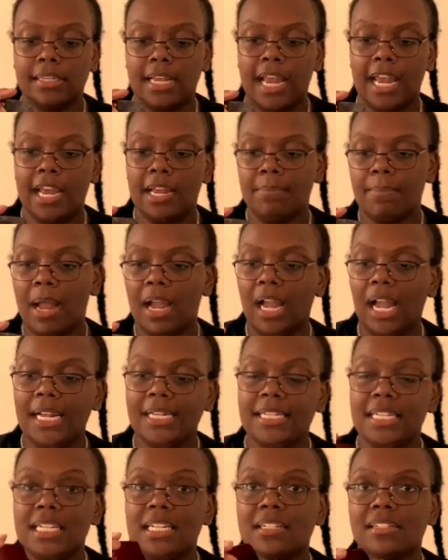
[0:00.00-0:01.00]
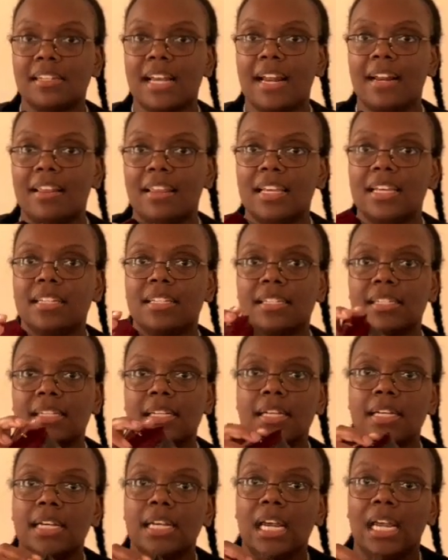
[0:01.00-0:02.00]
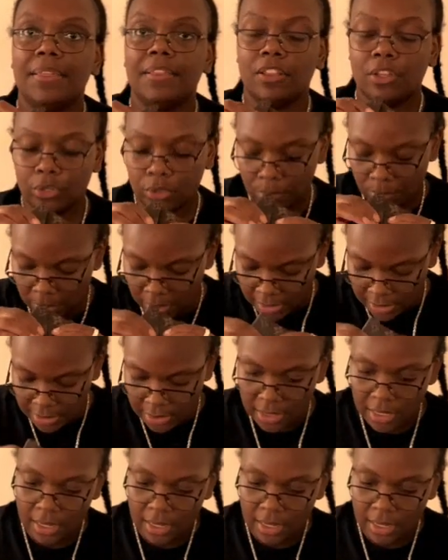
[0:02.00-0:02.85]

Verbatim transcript: and my ID inside of this in the little one